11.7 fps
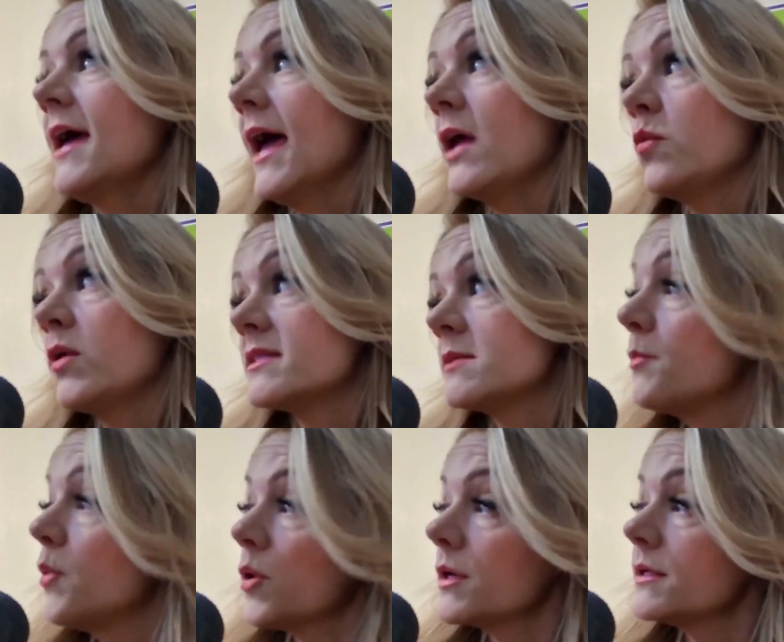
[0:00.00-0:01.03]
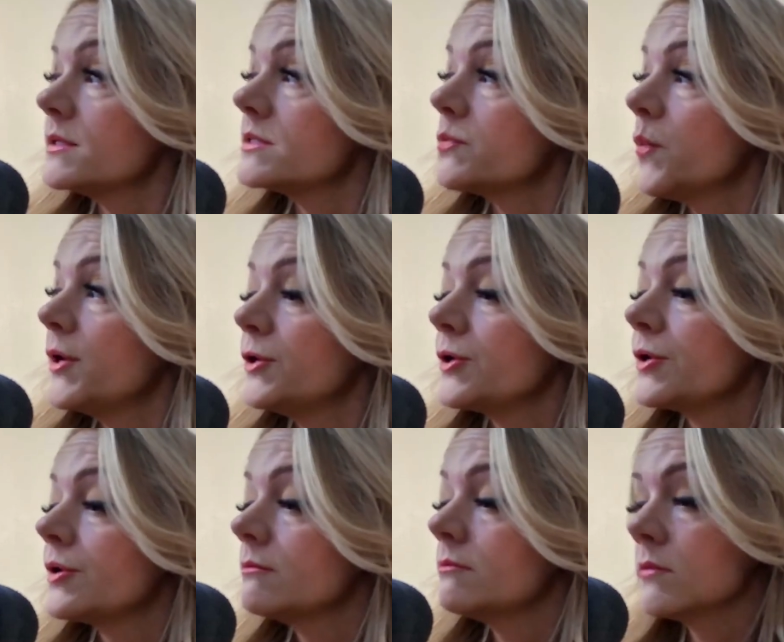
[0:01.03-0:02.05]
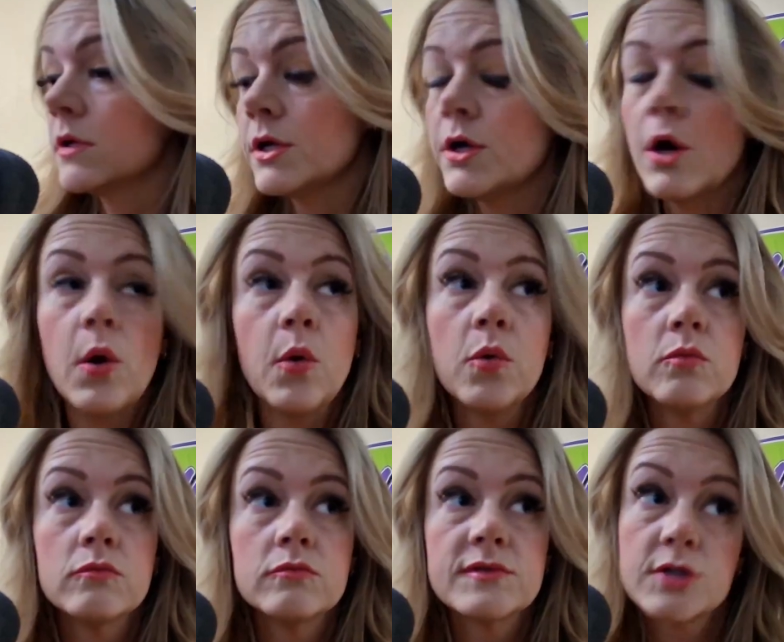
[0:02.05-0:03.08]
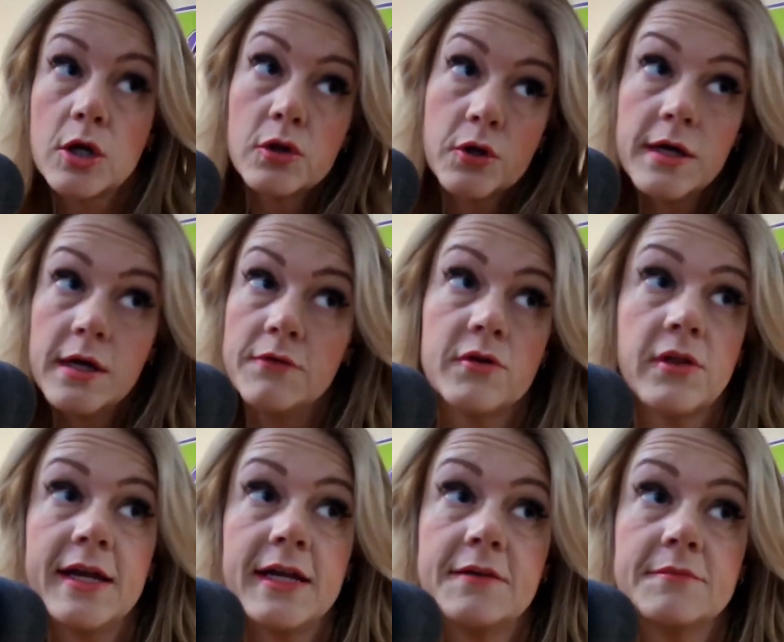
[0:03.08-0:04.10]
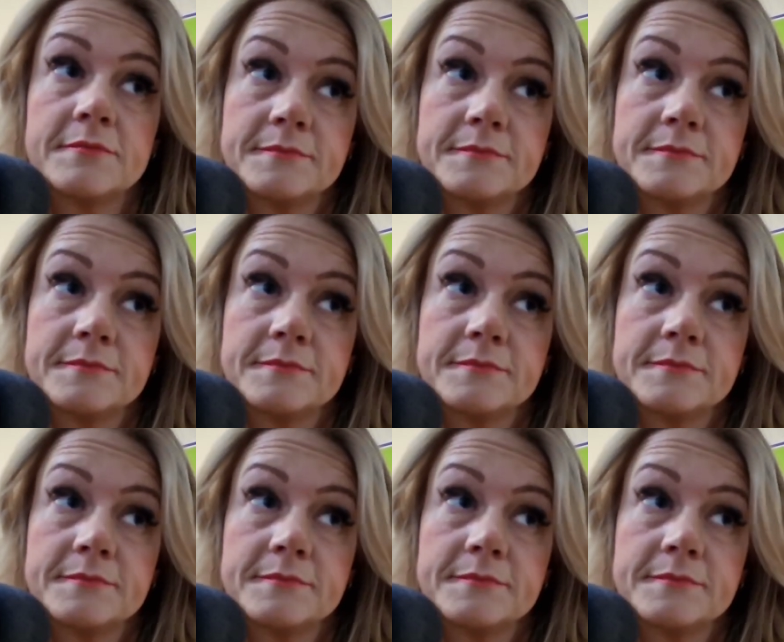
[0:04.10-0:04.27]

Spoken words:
and what's important when you're going to go start looking for lighting.